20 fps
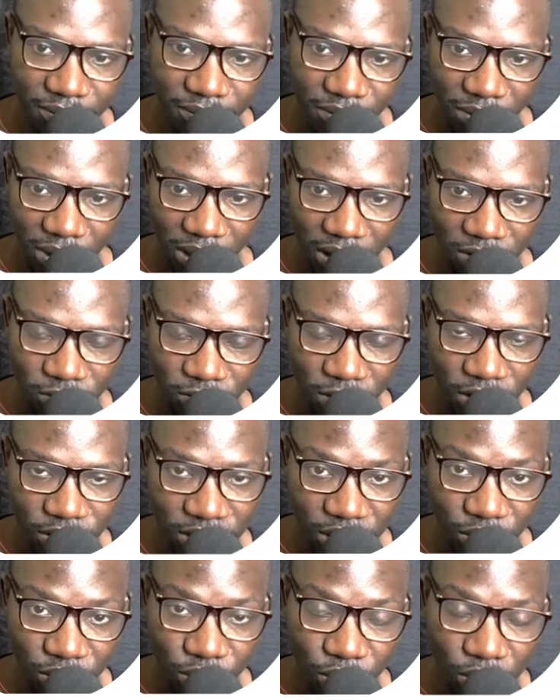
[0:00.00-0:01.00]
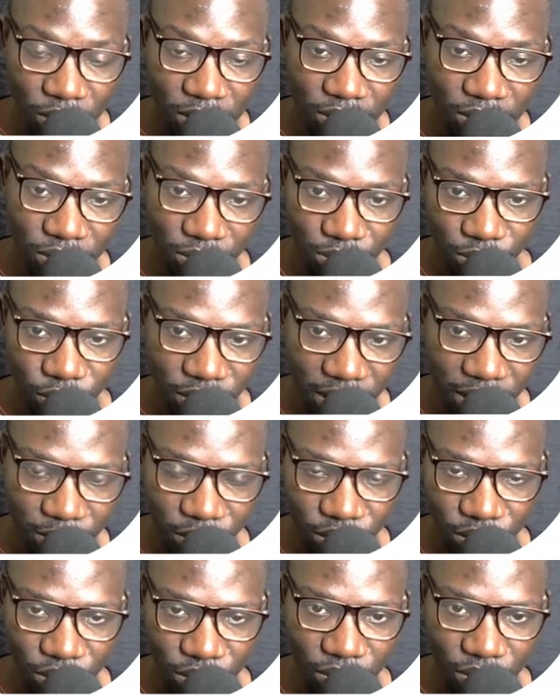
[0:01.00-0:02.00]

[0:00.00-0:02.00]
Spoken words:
If you're using Google, put them on Google.